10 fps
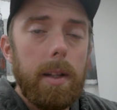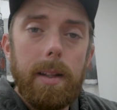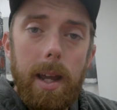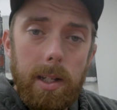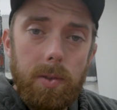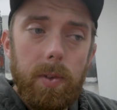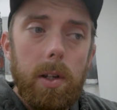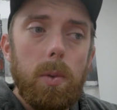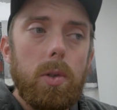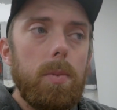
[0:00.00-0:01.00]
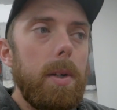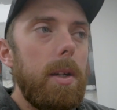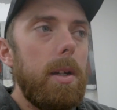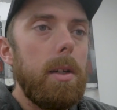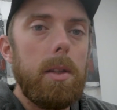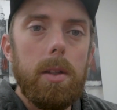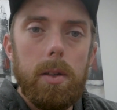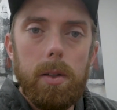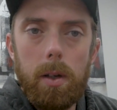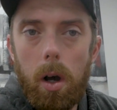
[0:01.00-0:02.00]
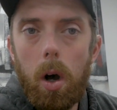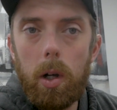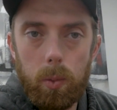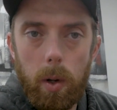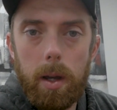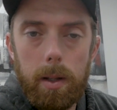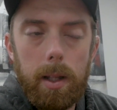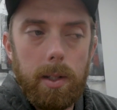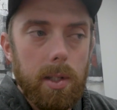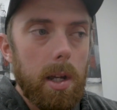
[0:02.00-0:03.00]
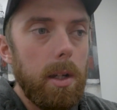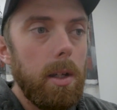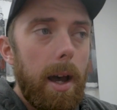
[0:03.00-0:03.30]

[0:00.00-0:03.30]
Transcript: the next video, which will be the hardware, let's say,